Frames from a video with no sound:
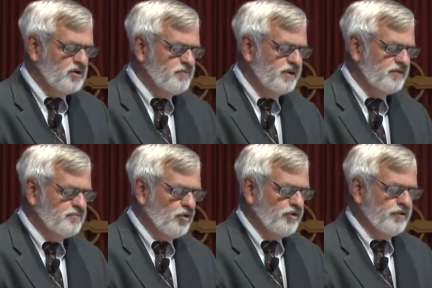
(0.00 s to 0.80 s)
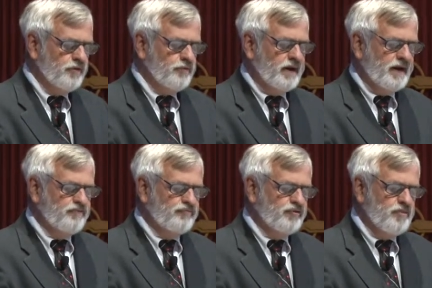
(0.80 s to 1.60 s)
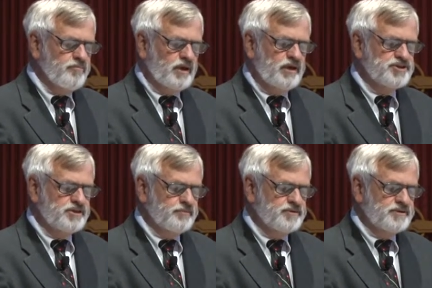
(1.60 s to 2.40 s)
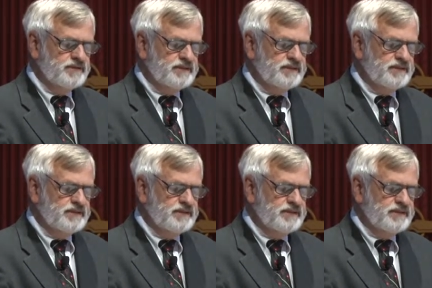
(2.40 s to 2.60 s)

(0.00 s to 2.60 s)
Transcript: committed murder, and ran from Egypt.